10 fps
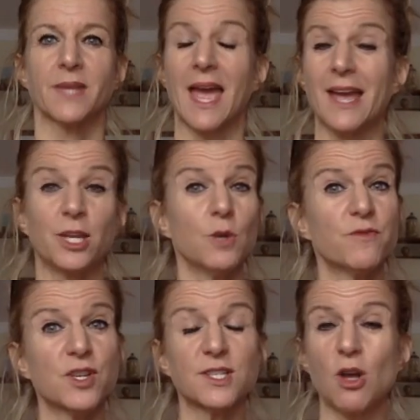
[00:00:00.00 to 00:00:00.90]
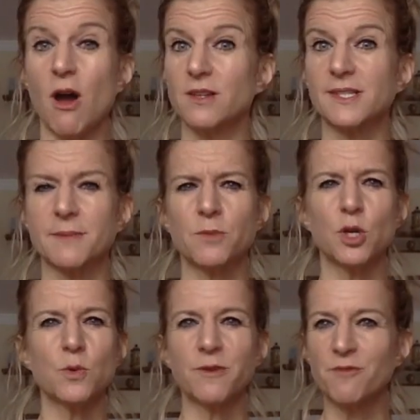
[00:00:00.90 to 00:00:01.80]
And you've just gotten some
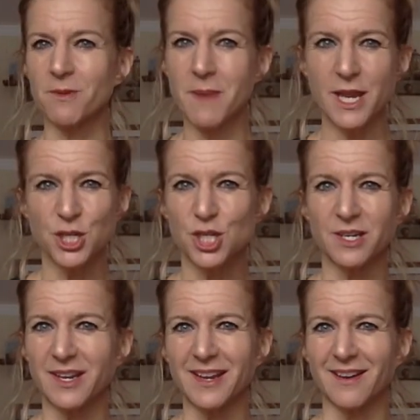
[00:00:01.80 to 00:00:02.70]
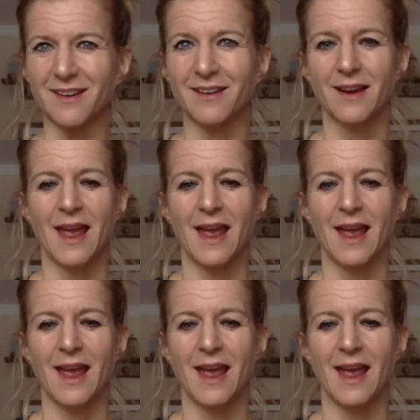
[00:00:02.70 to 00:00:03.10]
new information here.